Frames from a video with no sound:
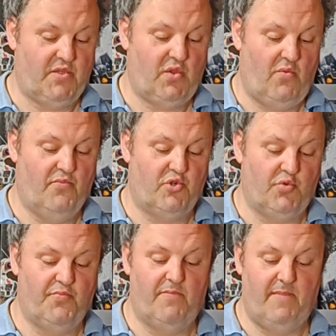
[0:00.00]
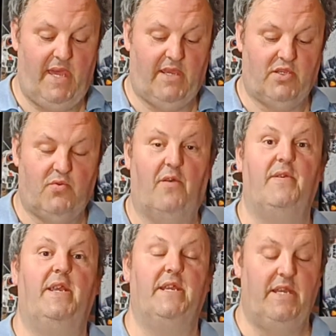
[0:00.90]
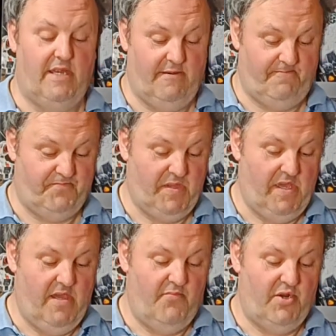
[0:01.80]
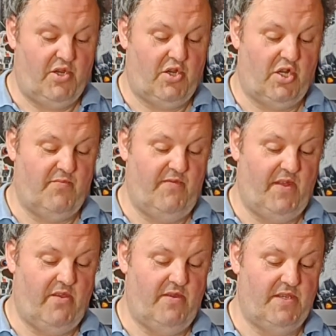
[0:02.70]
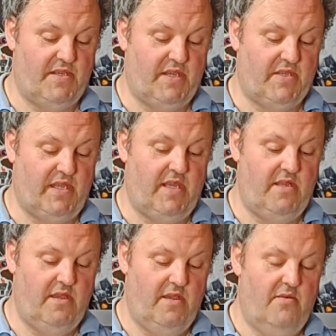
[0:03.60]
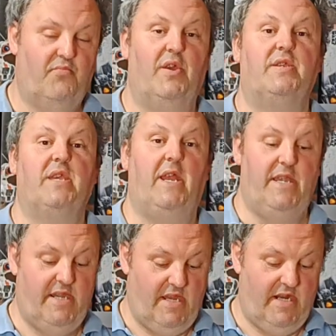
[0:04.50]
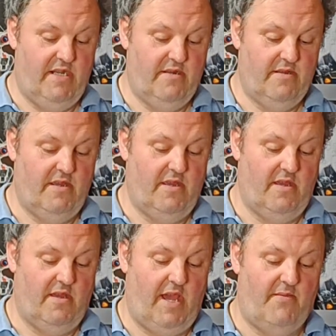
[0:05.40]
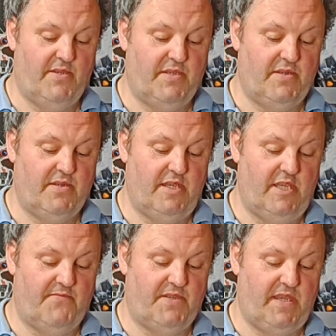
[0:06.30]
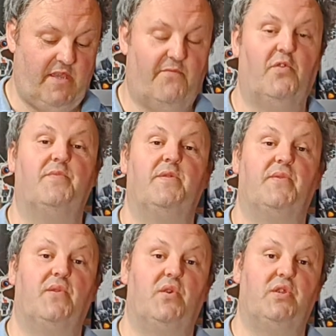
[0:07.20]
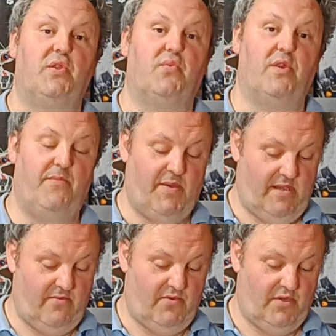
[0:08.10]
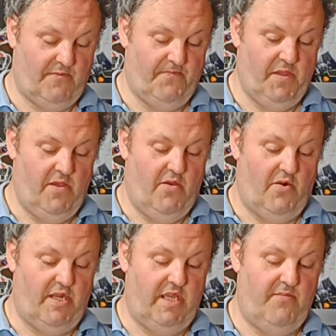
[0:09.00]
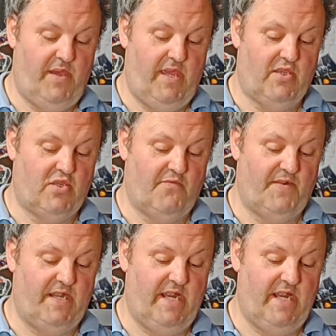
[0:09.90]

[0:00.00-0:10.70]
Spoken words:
the Stormtrooper Mech, £12.99. Brickeconomy value at 16, BrickSet 9. Amazon, it's for sale for up to £33. On eBay, it's sold for